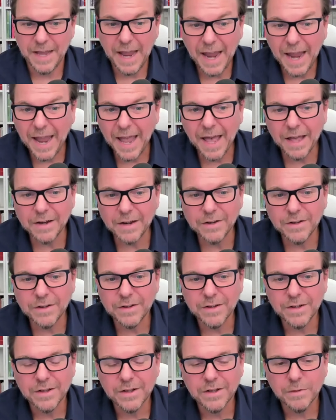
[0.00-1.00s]
And
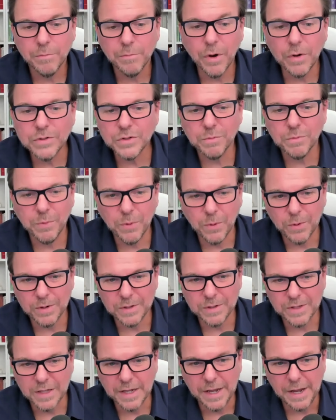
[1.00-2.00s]
most
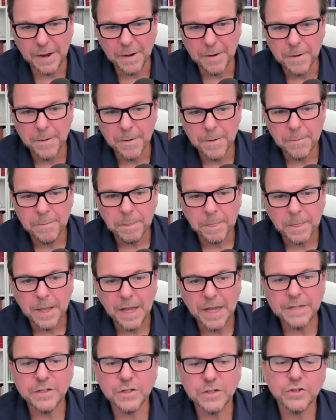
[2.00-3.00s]
importantly,
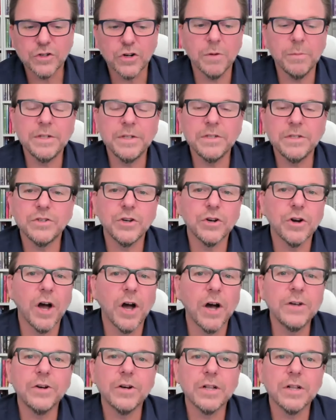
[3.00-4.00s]
it determines your
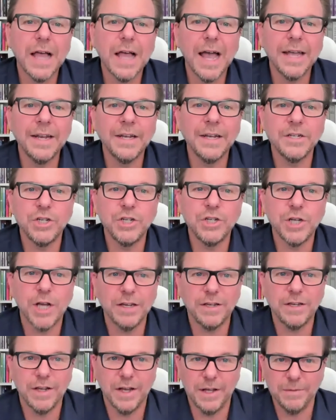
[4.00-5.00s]
underlying
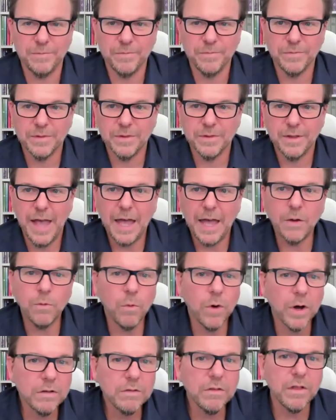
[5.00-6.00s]
agenda.
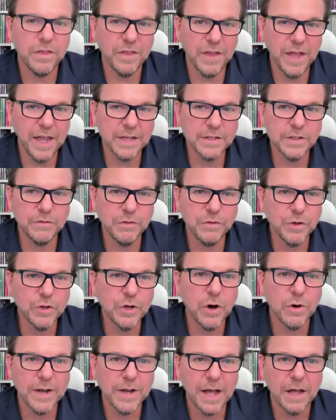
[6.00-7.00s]
And one of the things, if you
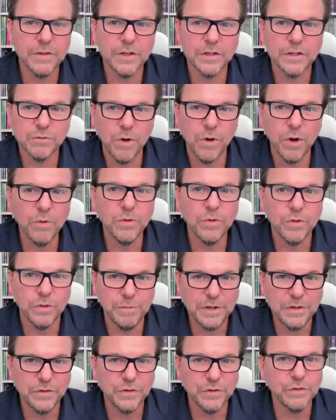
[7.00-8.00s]
go down this road with
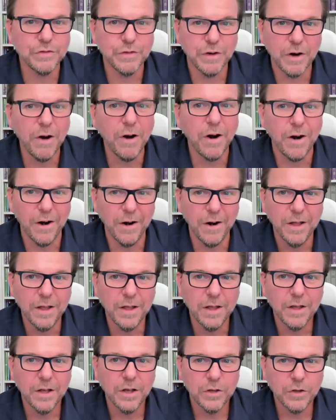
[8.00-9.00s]
me too far,
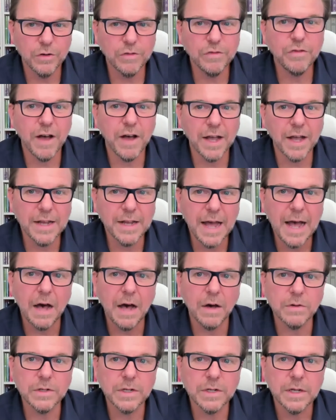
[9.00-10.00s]
you'll find
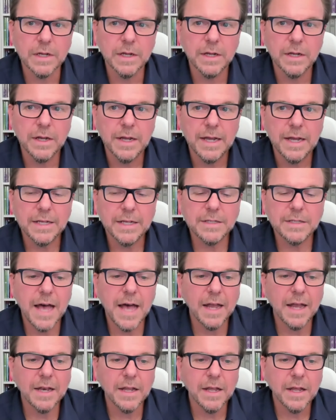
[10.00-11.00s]
out is
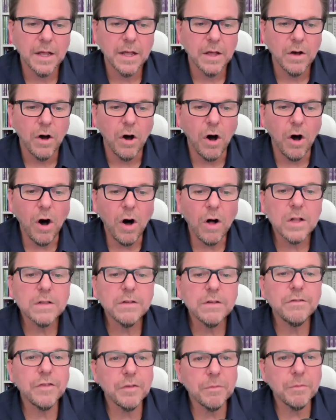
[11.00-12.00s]
that
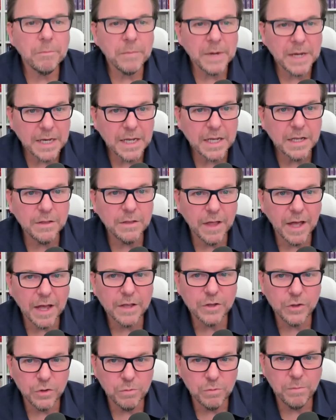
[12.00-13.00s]
all of the meaning
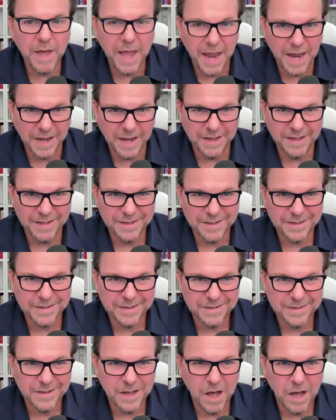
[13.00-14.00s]
that you make
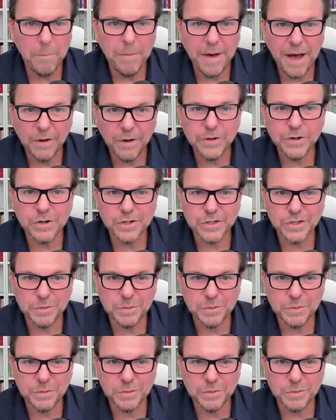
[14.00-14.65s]
about your